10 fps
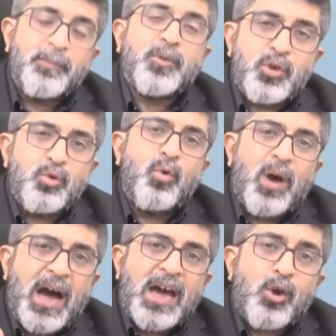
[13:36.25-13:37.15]
You
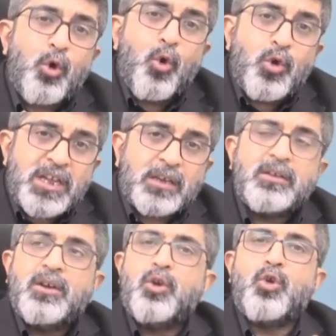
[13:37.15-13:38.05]
are owning
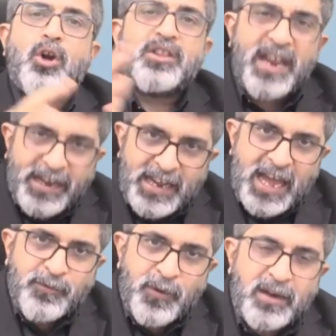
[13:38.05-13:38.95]
not the
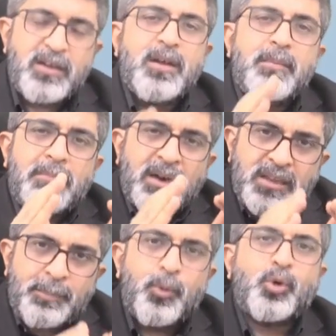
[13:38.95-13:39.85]
entire fund, but
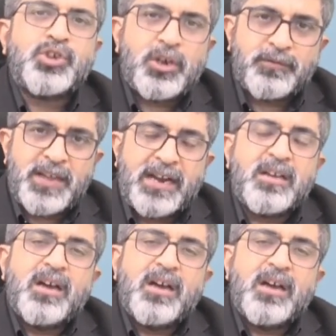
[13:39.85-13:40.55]
the portion of that,